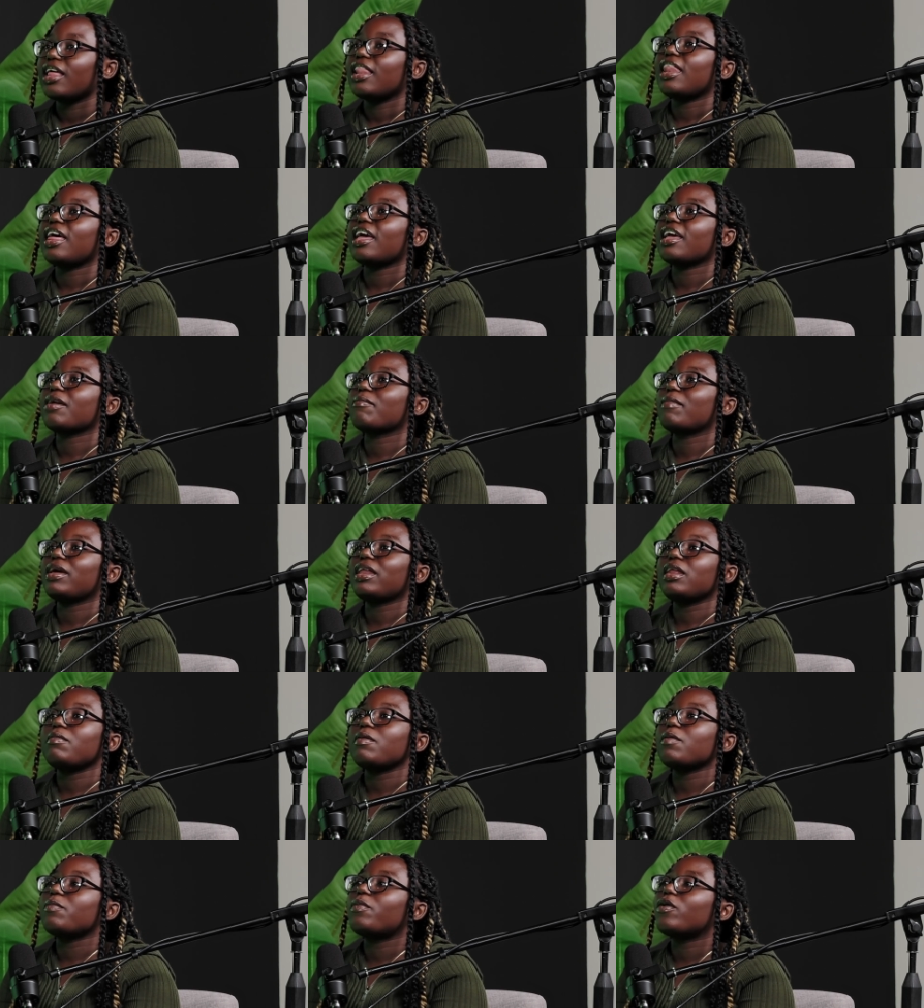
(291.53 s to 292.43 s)
Like
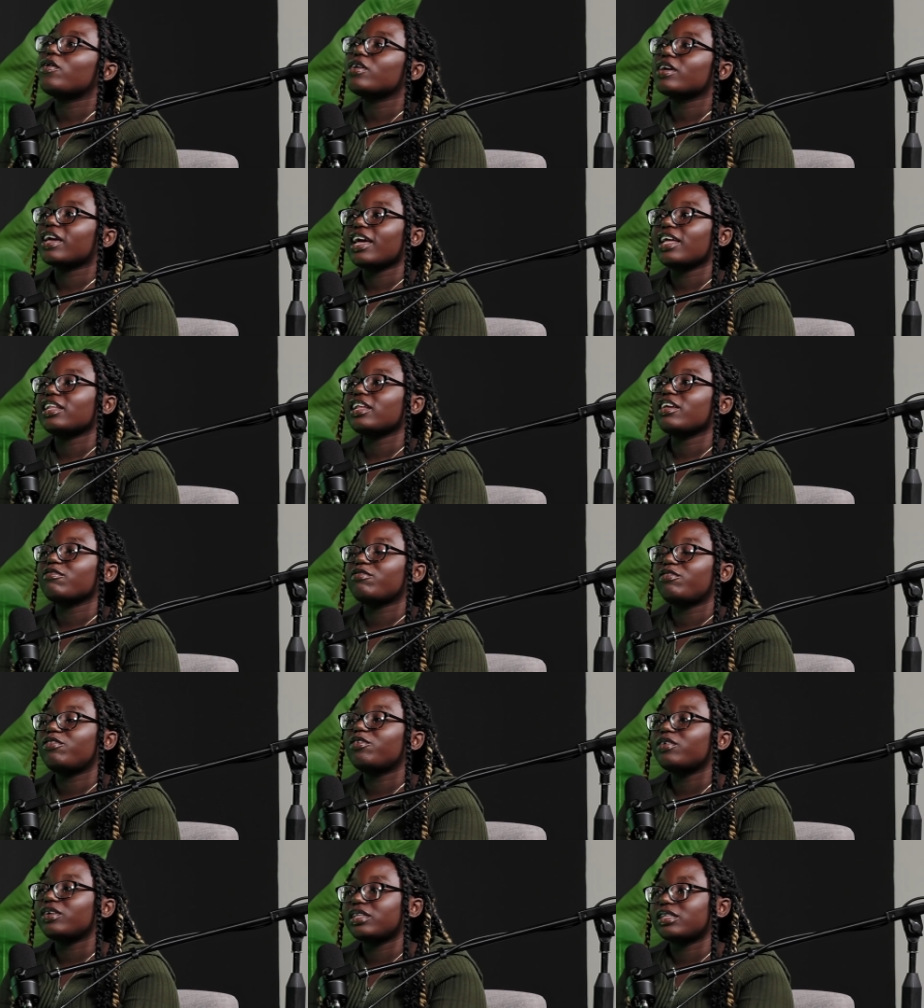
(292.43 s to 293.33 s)
many people get
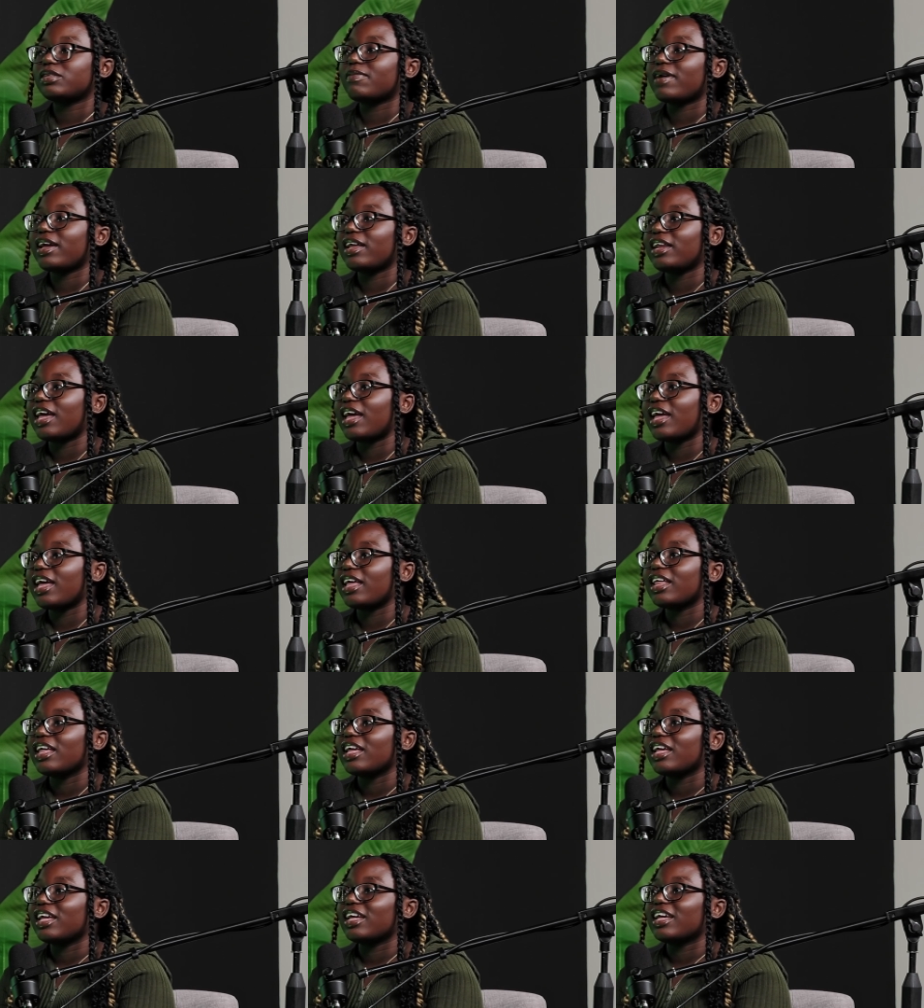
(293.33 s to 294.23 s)
influenced by that. Not
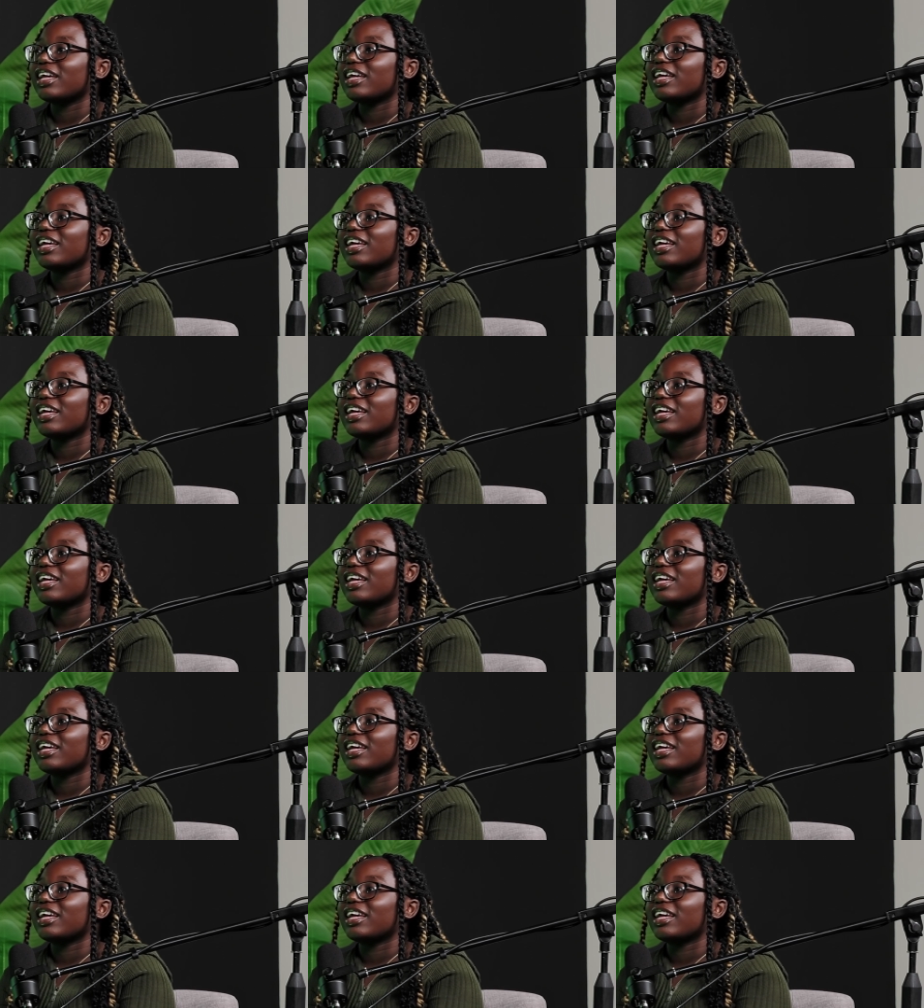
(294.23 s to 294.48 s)
too much because